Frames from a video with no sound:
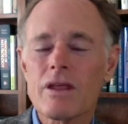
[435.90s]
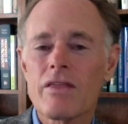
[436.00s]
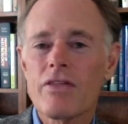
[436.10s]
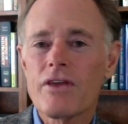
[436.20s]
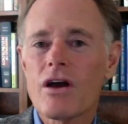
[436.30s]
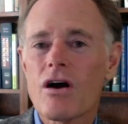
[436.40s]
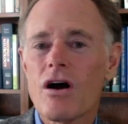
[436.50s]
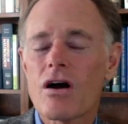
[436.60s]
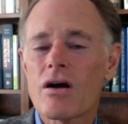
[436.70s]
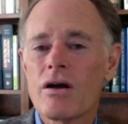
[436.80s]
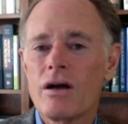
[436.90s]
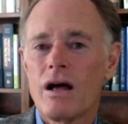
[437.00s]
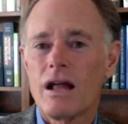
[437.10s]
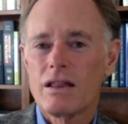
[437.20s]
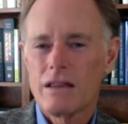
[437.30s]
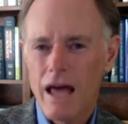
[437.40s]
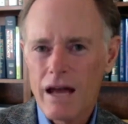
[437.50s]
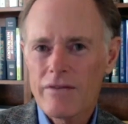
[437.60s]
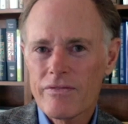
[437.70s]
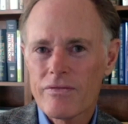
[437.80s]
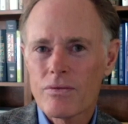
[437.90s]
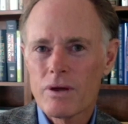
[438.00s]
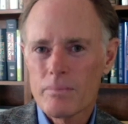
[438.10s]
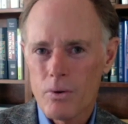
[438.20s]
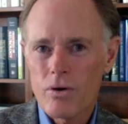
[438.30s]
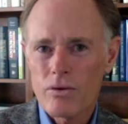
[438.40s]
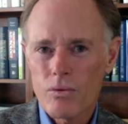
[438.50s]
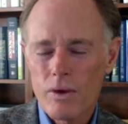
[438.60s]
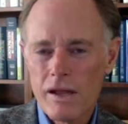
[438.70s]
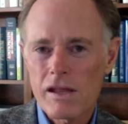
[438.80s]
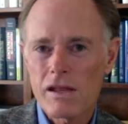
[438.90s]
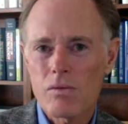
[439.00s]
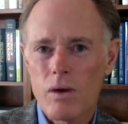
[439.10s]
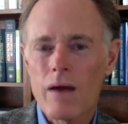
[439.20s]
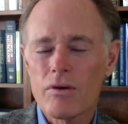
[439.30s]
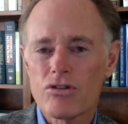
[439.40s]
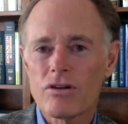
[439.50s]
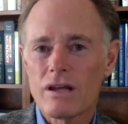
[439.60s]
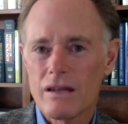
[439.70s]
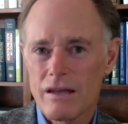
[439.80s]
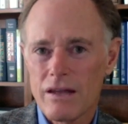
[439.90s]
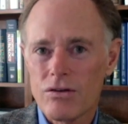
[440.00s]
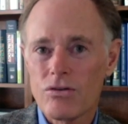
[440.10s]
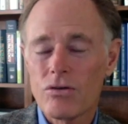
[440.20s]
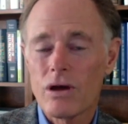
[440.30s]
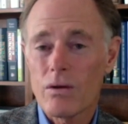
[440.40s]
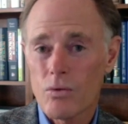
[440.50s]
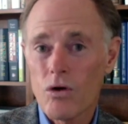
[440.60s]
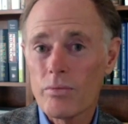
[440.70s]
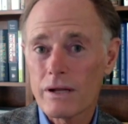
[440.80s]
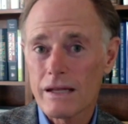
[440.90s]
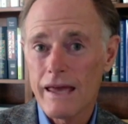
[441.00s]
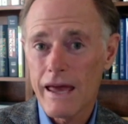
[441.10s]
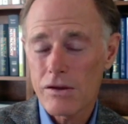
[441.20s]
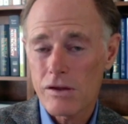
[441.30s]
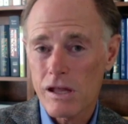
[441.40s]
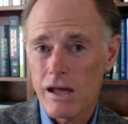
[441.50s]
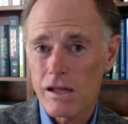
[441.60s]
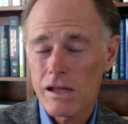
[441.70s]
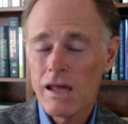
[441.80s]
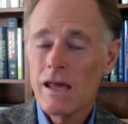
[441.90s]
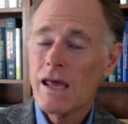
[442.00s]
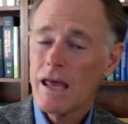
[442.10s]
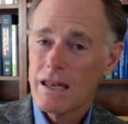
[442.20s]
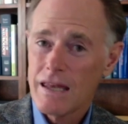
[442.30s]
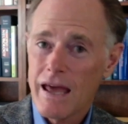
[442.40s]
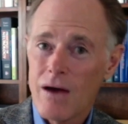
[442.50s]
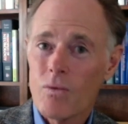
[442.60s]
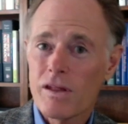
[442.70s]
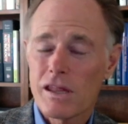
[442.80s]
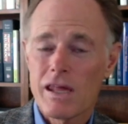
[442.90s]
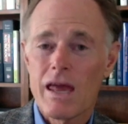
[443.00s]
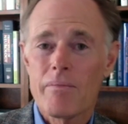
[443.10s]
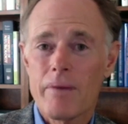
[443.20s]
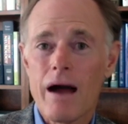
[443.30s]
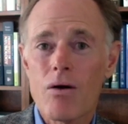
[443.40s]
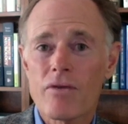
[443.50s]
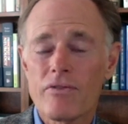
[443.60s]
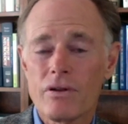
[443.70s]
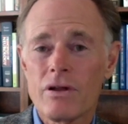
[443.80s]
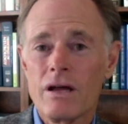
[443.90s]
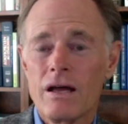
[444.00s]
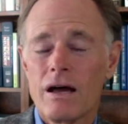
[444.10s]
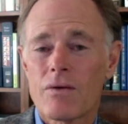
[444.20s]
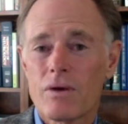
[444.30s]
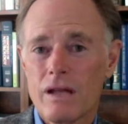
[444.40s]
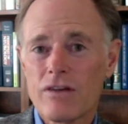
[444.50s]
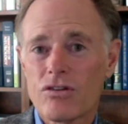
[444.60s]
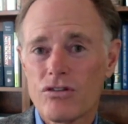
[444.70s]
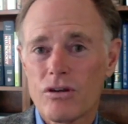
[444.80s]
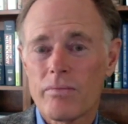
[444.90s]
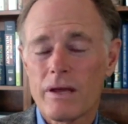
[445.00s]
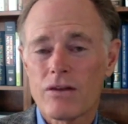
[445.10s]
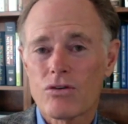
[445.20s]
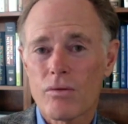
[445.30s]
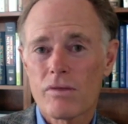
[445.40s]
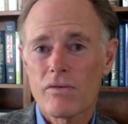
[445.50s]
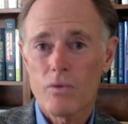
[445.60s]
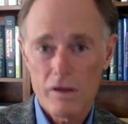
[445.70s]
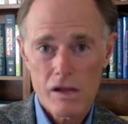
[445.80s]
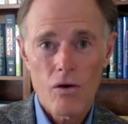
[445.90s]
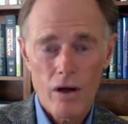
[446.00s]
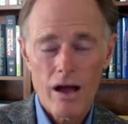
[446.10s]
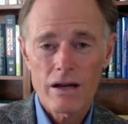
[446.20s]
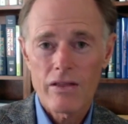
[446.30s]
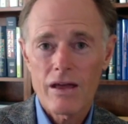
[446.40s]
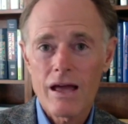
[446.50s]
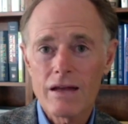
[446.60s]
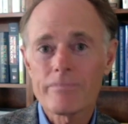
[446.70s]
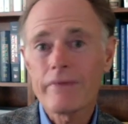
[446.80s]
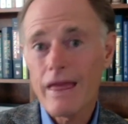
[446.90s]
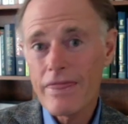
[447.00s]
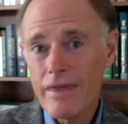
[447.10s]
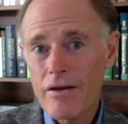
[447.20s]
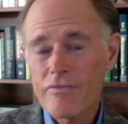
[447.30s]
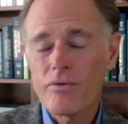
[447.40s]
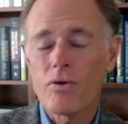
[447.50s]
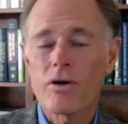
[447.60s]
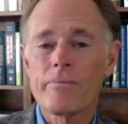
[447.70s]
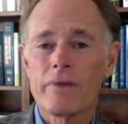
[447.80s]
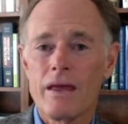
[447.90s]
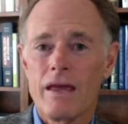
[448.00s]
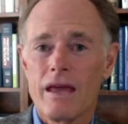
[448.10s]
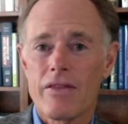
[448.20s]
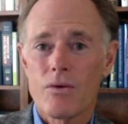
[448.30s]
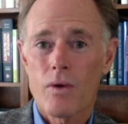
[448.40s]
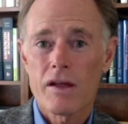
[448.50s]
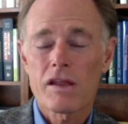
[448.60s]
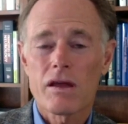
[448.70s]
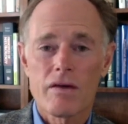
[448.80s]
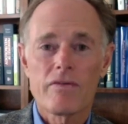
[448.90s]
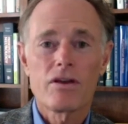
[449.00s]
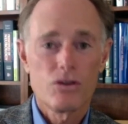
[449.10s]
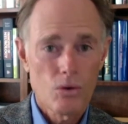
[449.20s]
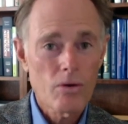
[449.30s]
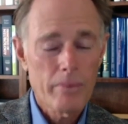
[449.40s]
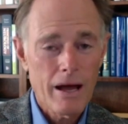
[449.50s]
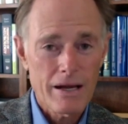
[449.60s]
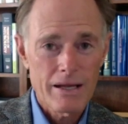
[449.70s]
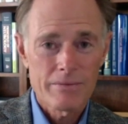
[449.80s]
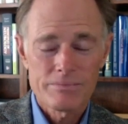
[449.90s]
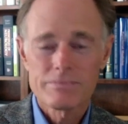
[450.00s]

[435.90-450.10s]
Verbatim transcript: that there are a lot of important reasons why we should continue to aerobically exercise, and now we see a powerful a relationship in terms of what's going on in the gut and therefore in the rest of your body.